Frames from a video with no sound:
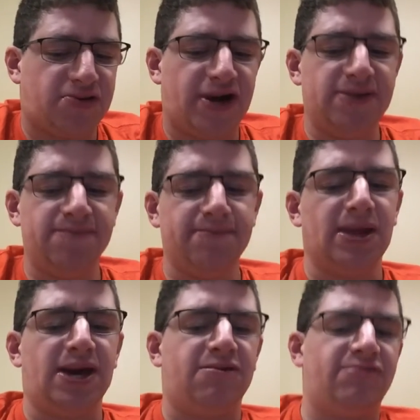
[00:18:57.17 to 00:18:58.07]
Week
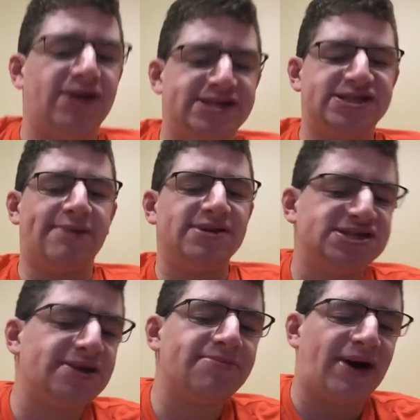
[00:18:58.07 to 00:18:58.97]
7 is their bye
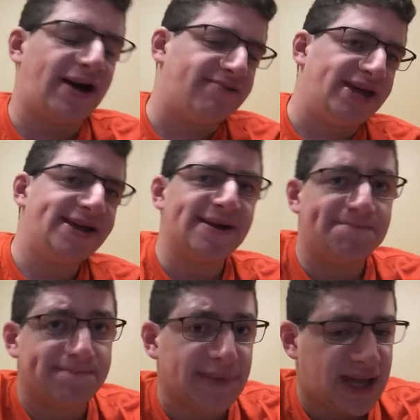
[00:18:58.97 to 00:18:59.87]
week. They're
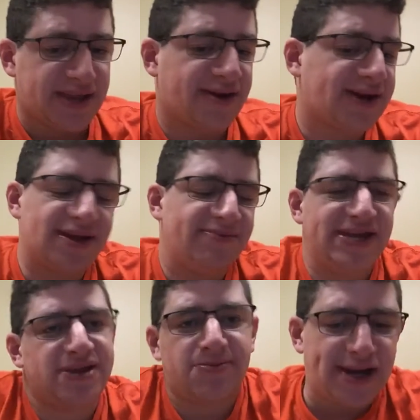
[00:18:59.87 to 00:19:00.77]
going to beat the Browns
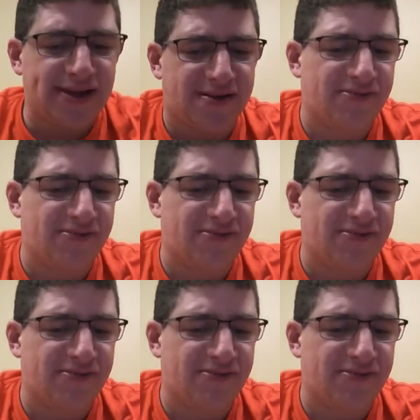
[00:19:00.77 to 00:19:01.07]
week 8.